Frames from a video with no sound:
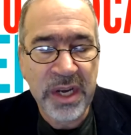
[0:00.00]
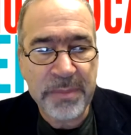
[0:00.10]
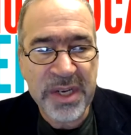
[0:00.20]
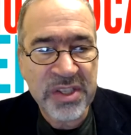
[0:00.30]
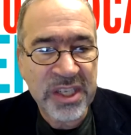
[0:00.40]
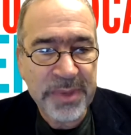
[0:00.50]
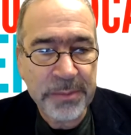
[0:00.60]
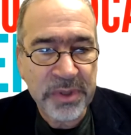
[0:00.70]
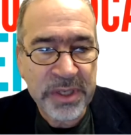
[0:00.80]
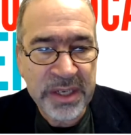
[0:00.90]
much less
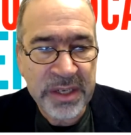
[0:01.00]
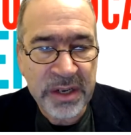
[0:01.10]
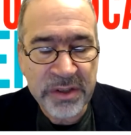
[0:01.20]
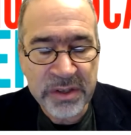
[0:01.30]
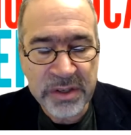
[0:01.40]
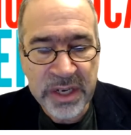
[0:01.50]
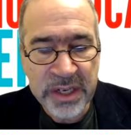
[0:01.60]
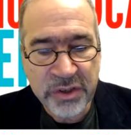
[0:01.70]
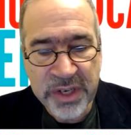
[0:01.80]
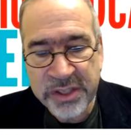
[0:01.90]
people in other
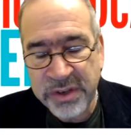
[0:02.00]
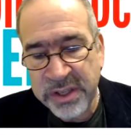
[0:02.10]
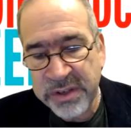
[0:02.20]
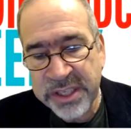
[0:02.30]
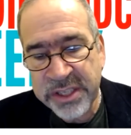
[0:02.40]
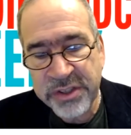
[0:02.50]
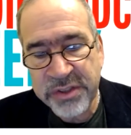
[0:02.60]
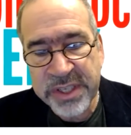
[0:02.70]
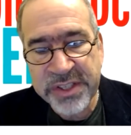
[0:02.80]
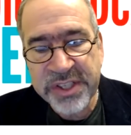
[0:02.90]
trades or other
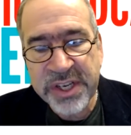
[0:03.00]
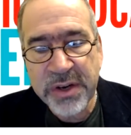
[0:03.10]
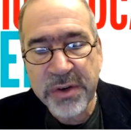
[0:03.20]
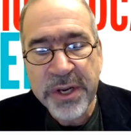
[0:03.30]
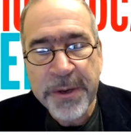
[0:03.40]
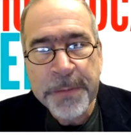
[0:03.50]
industries. So